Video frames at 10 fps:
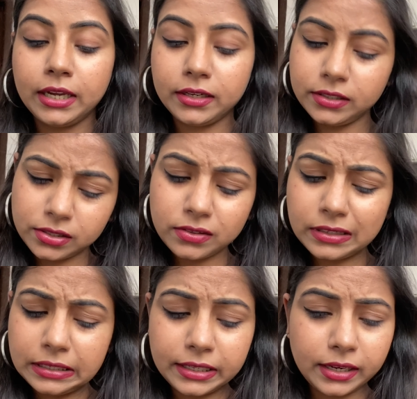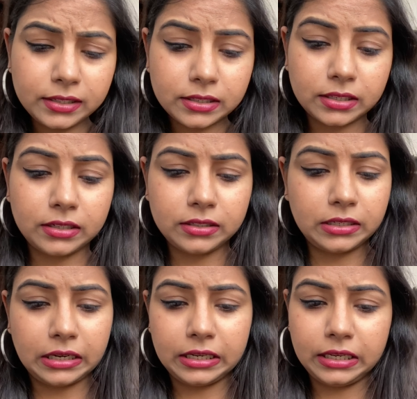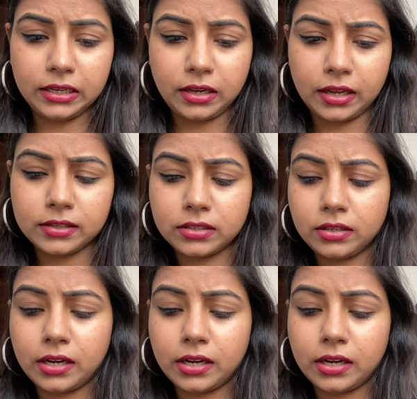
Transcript: It is a really nice daily kajal.